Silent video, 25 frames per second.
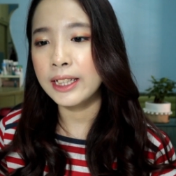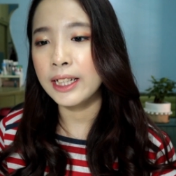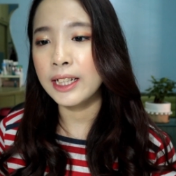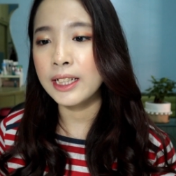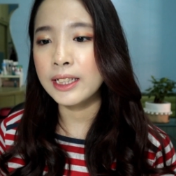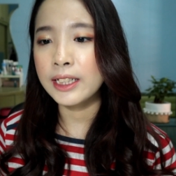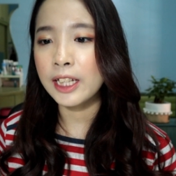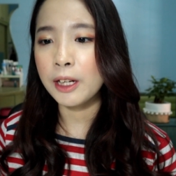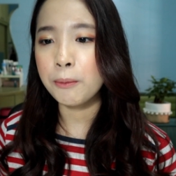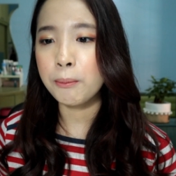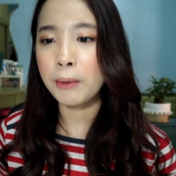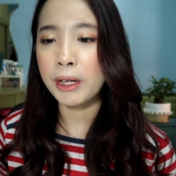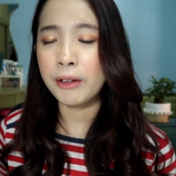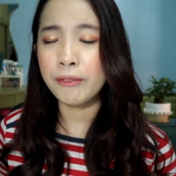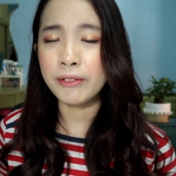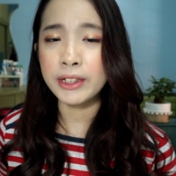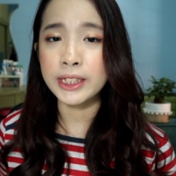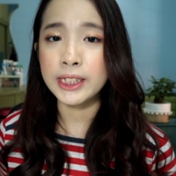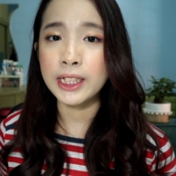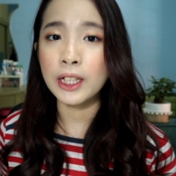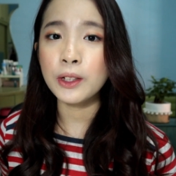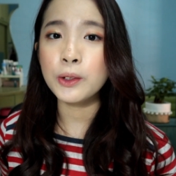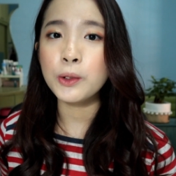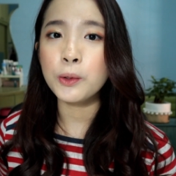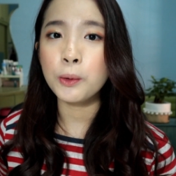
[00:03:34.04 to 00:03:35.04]
think that my
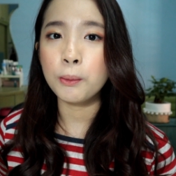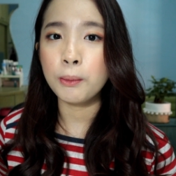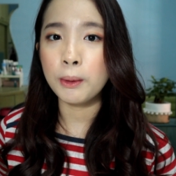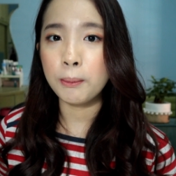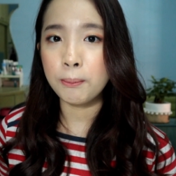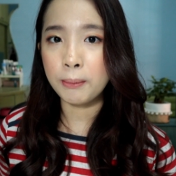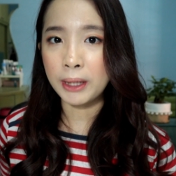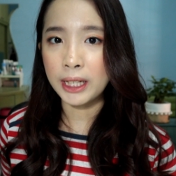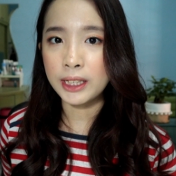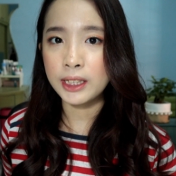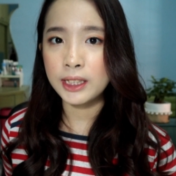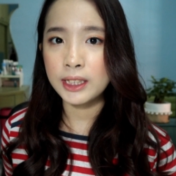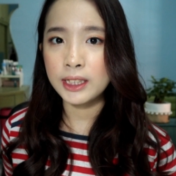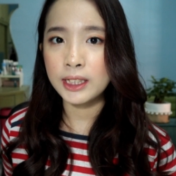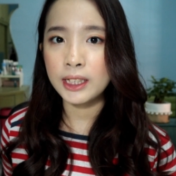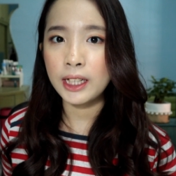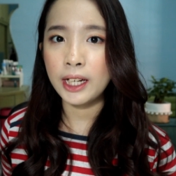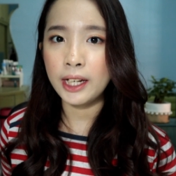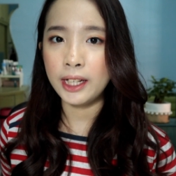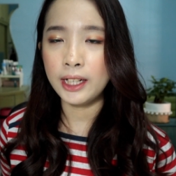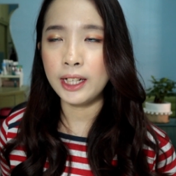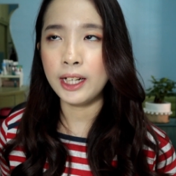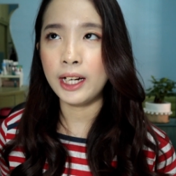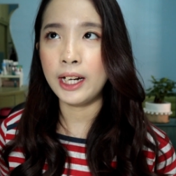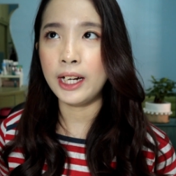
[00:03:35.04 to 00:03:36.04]
results would be better,
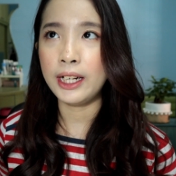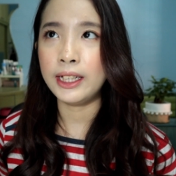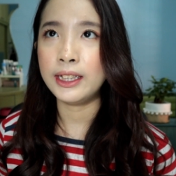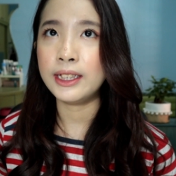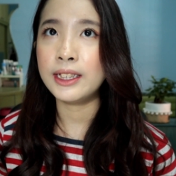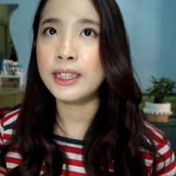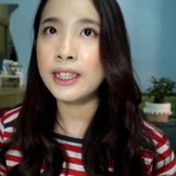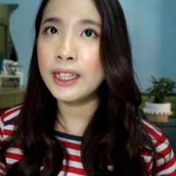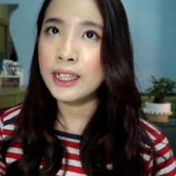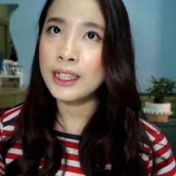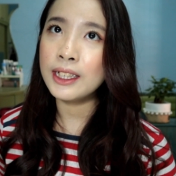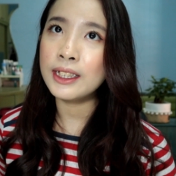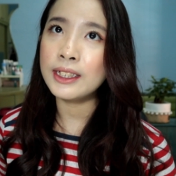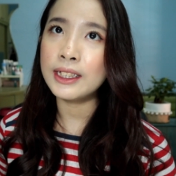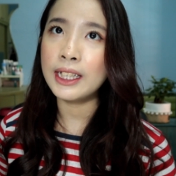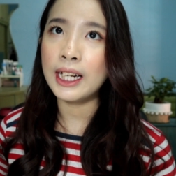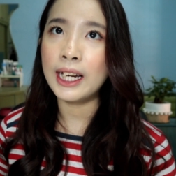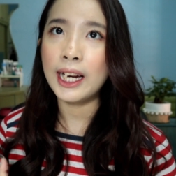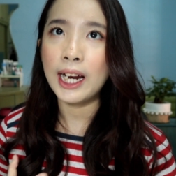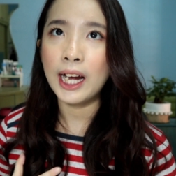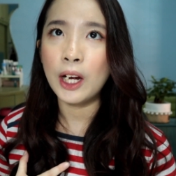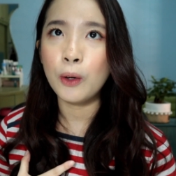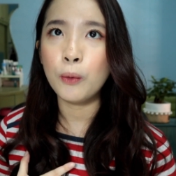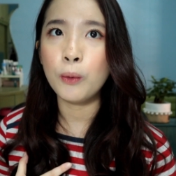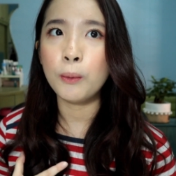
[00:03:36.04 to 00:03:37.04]
and I think
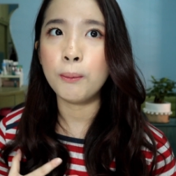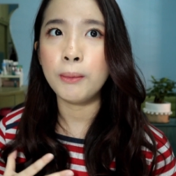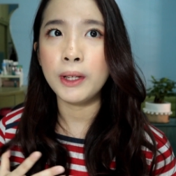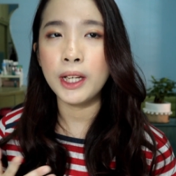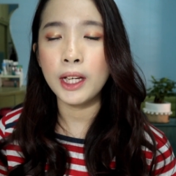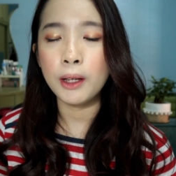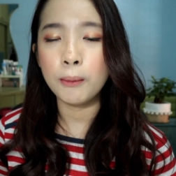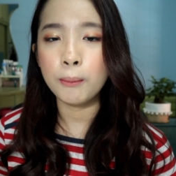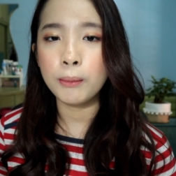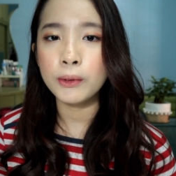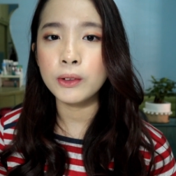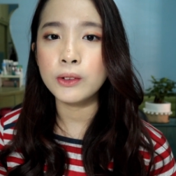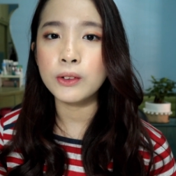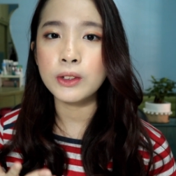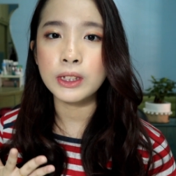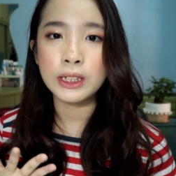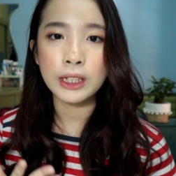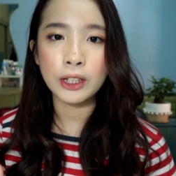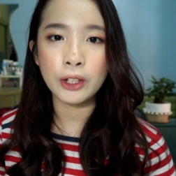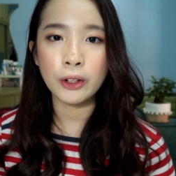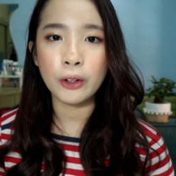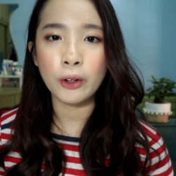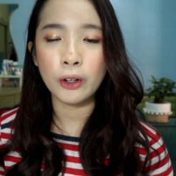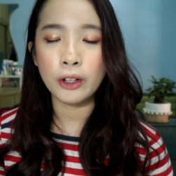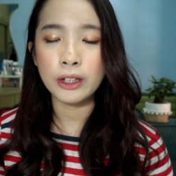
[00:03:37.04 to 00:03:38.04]
that I would be able to
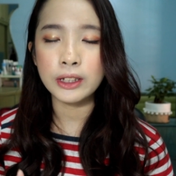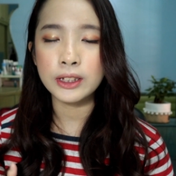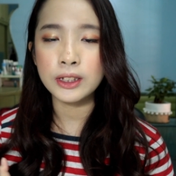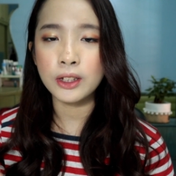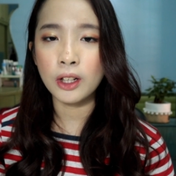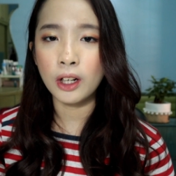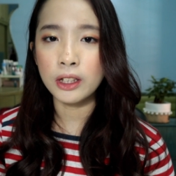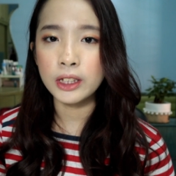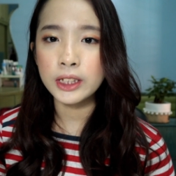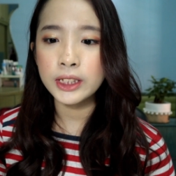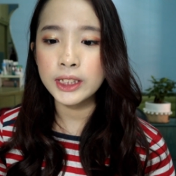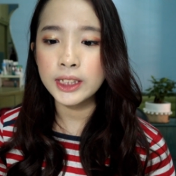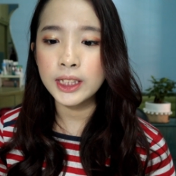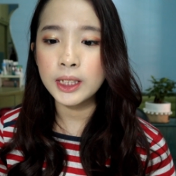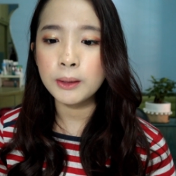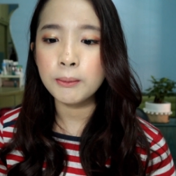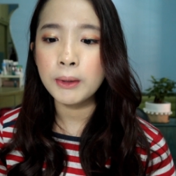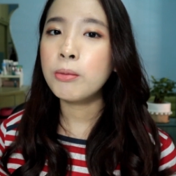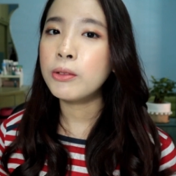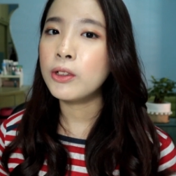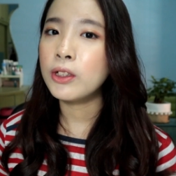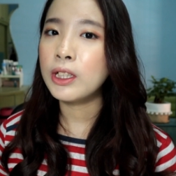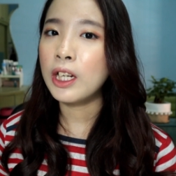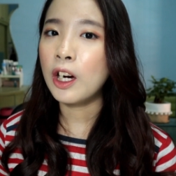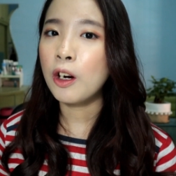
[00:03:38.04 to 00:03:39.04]
secure a scholarship.
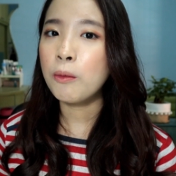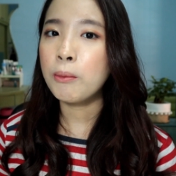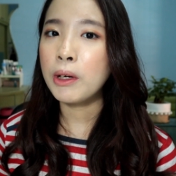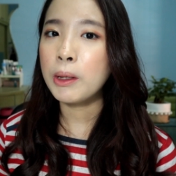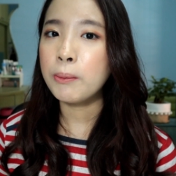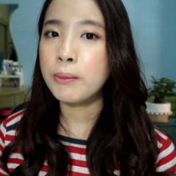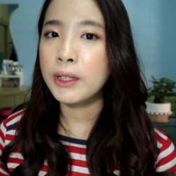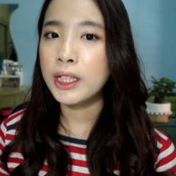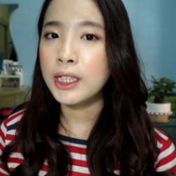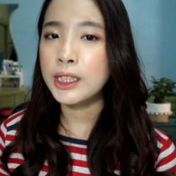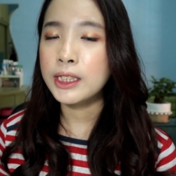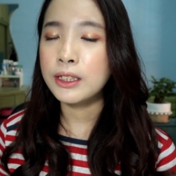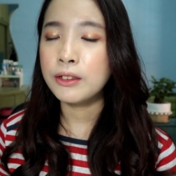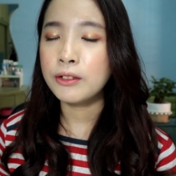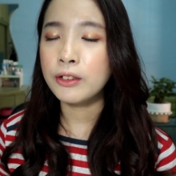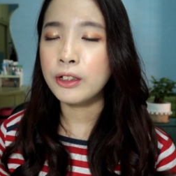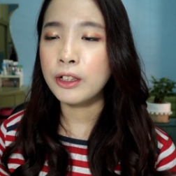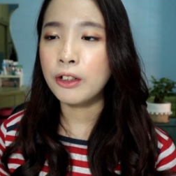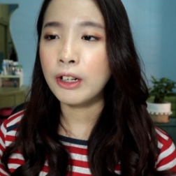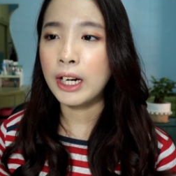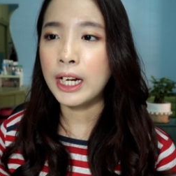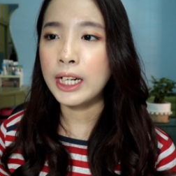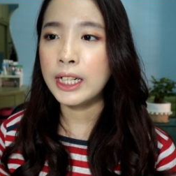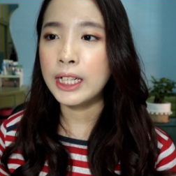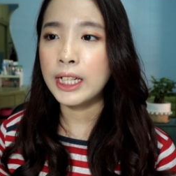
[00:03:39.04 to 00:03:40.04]
Up to now, my biggest
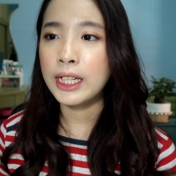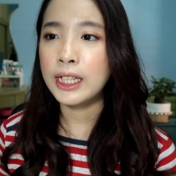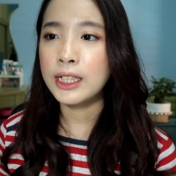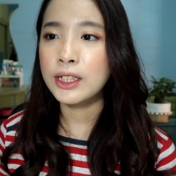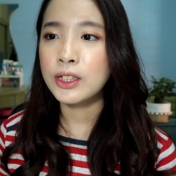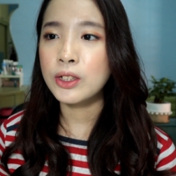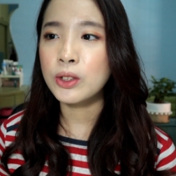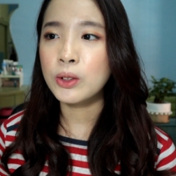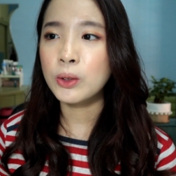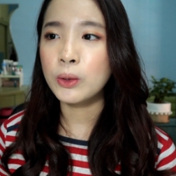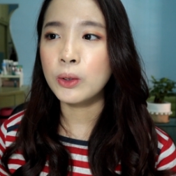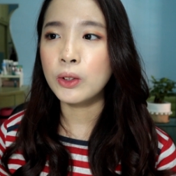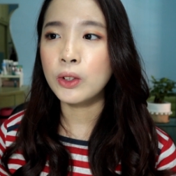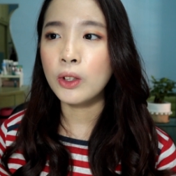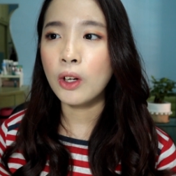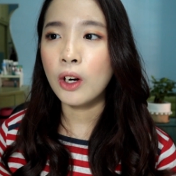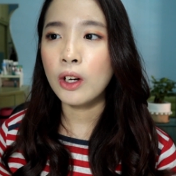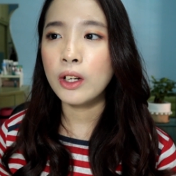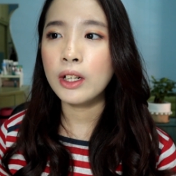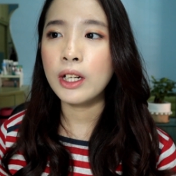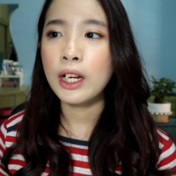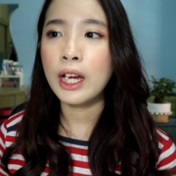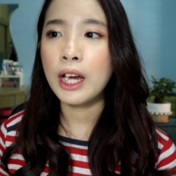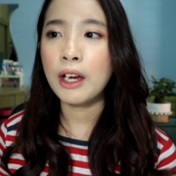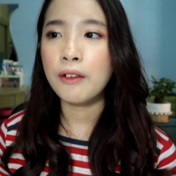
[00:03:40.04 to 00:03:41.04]
regret is to
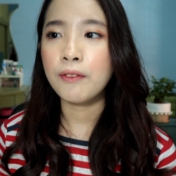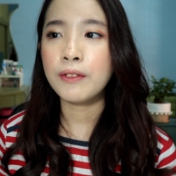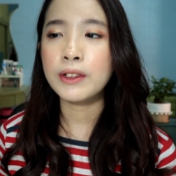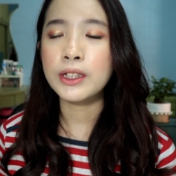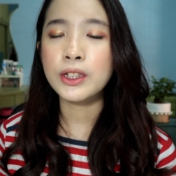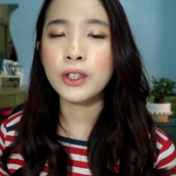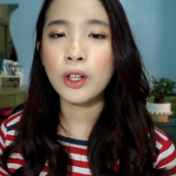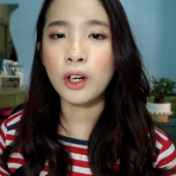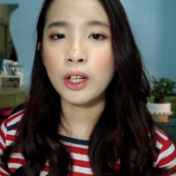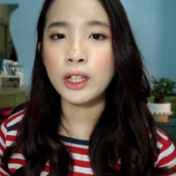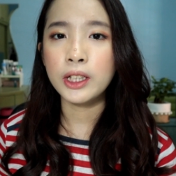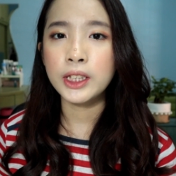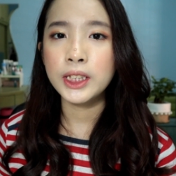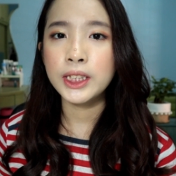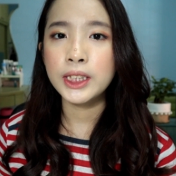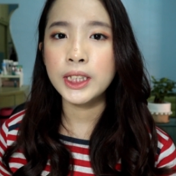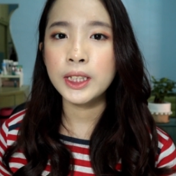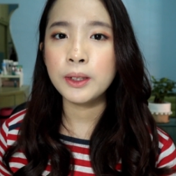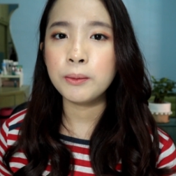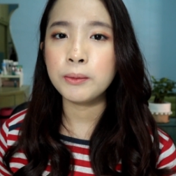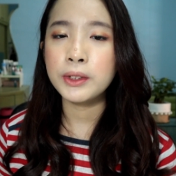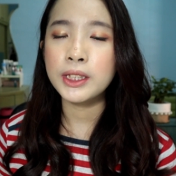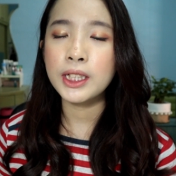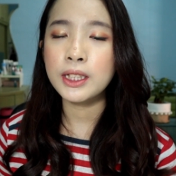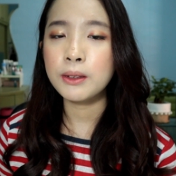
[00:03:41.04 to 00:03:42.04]
not have a
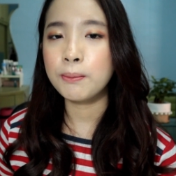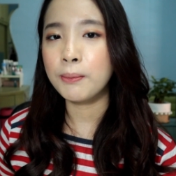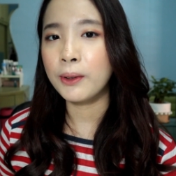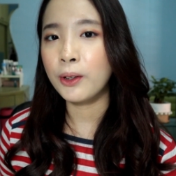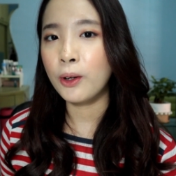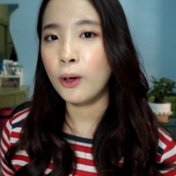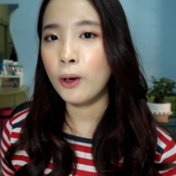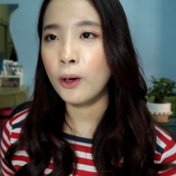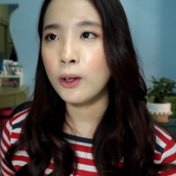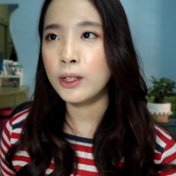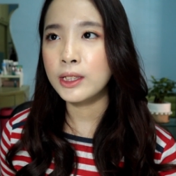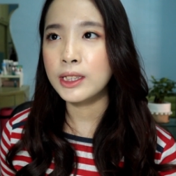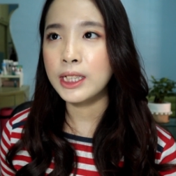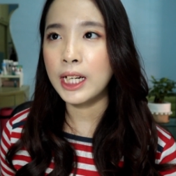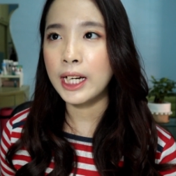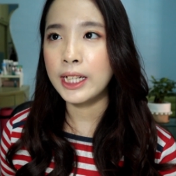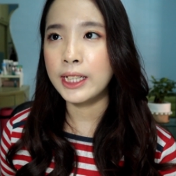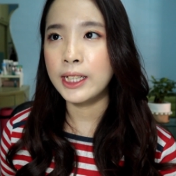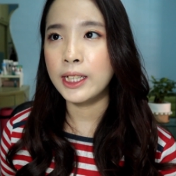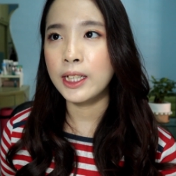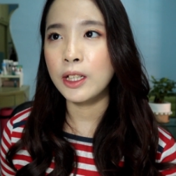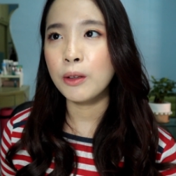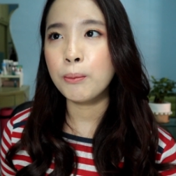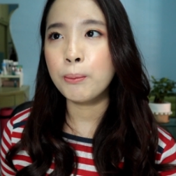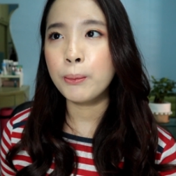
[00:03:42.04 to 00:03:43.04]
scholarship just because I
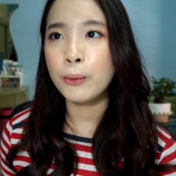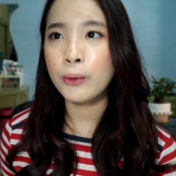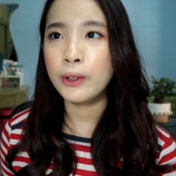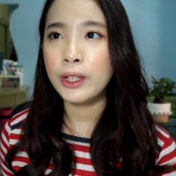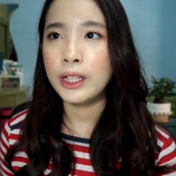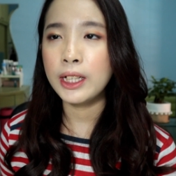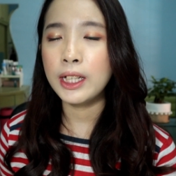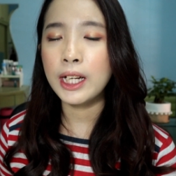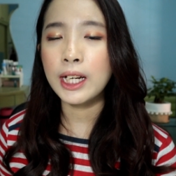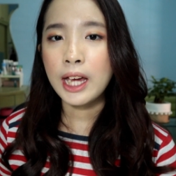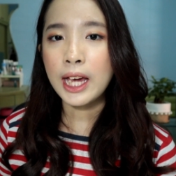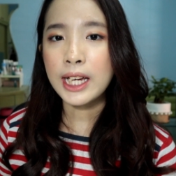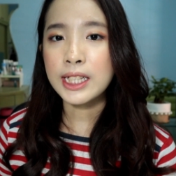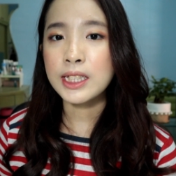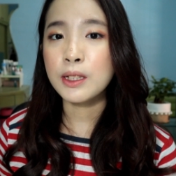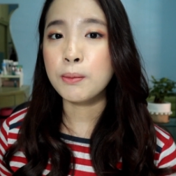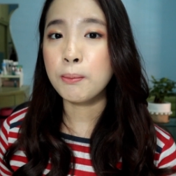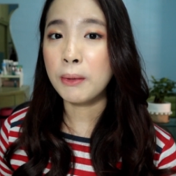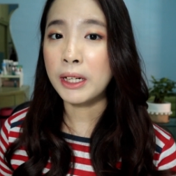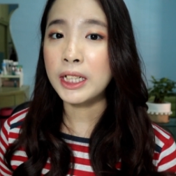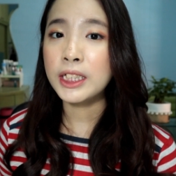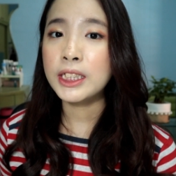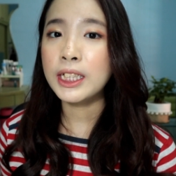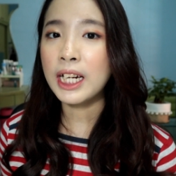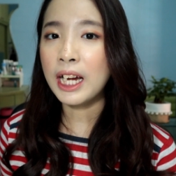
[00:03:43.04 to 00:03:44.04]
didn't put in as
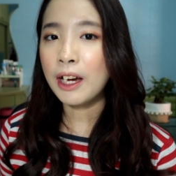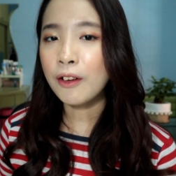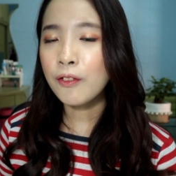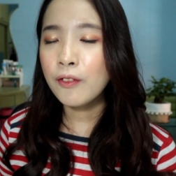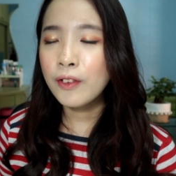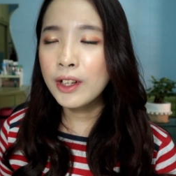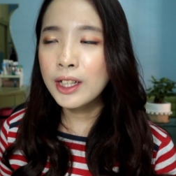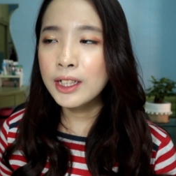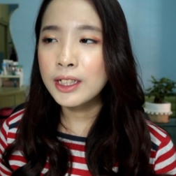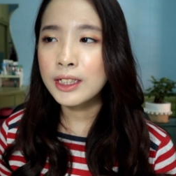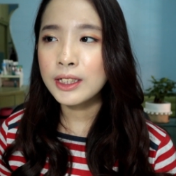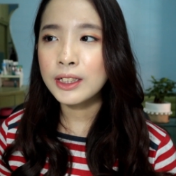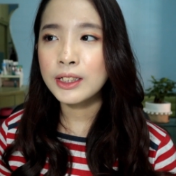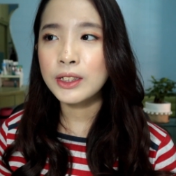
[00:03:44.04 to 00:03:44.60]
much effort.